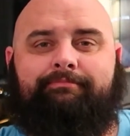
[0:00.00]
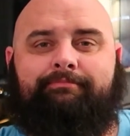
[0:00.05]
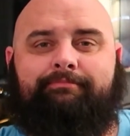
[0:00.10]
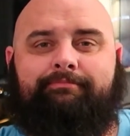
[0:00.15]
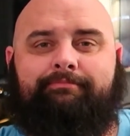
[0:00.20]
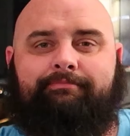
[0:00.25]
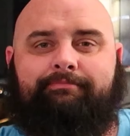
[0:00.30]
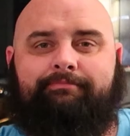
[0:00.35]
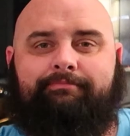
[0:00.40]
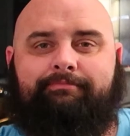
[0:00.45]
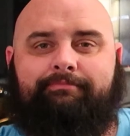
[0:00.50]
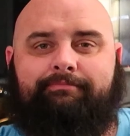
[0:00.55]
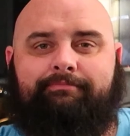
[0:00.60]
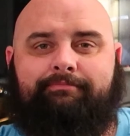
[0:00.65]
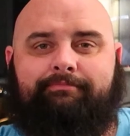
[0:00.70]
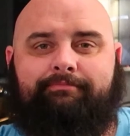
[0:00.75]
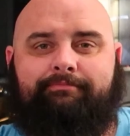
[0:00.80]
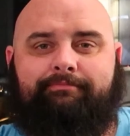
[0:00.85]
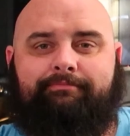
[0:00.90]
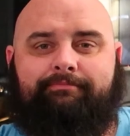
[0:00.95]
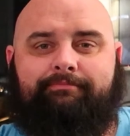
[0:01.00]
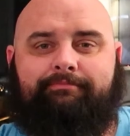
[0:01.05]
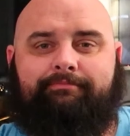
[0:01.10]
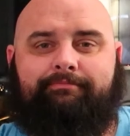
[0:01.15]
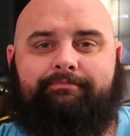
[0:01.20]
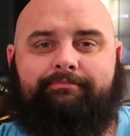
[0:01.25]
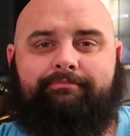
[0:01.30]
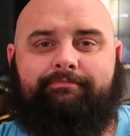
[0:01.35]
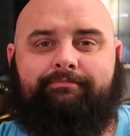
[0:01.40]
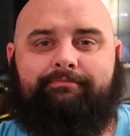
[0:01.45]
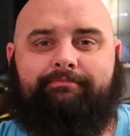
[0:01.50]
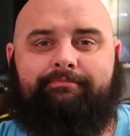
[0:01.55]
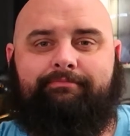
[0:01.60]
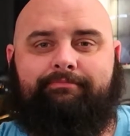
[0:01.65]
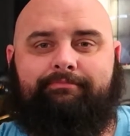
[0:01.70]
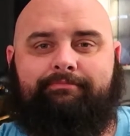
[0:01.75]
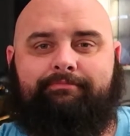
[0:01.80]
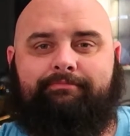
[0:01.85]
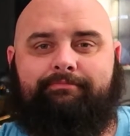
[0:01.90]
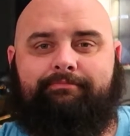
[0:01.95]

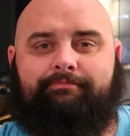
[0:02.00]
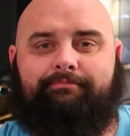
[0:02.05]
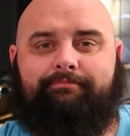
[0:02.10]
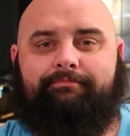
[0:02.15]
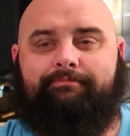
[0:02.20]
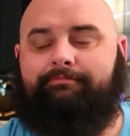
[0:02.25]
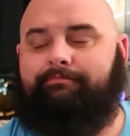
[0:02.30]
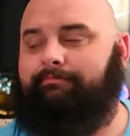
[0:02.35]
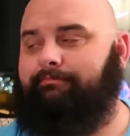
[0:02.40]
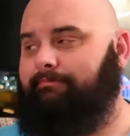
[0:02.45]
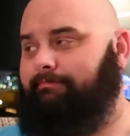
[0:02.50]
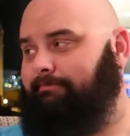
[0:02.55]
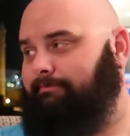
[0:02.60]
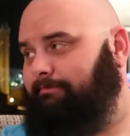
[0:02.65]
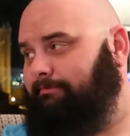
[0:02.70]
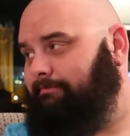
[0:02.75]
(not speaking)